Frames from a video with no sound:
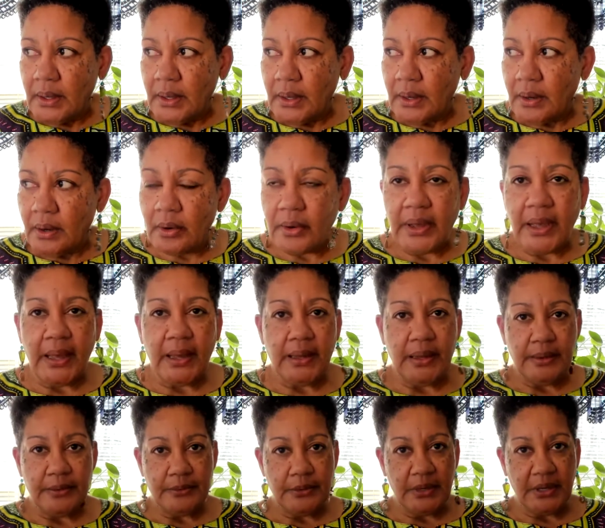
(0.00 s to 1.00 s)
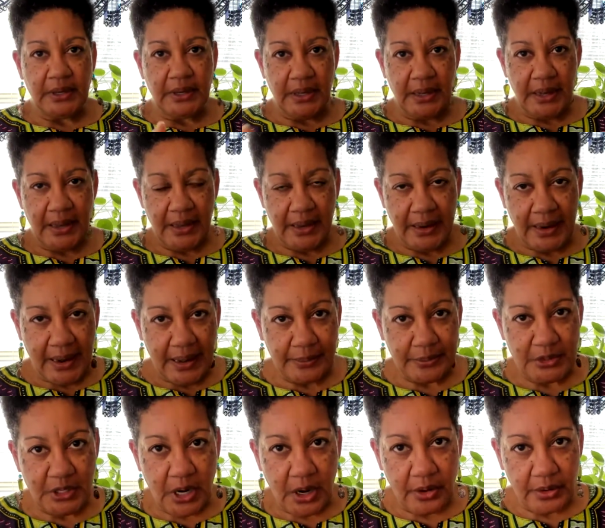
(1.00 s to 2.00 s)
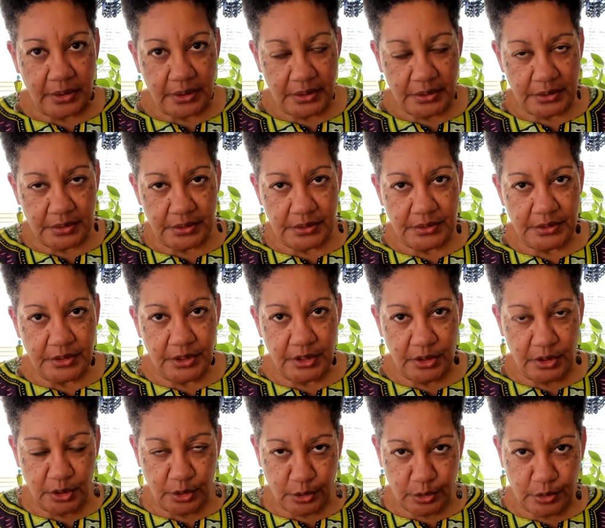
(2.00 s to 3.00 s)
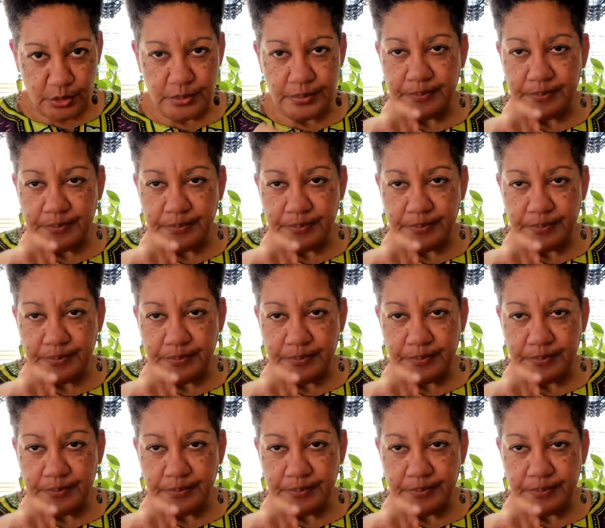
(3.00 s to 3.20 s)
Okay, again, I'm talking to you.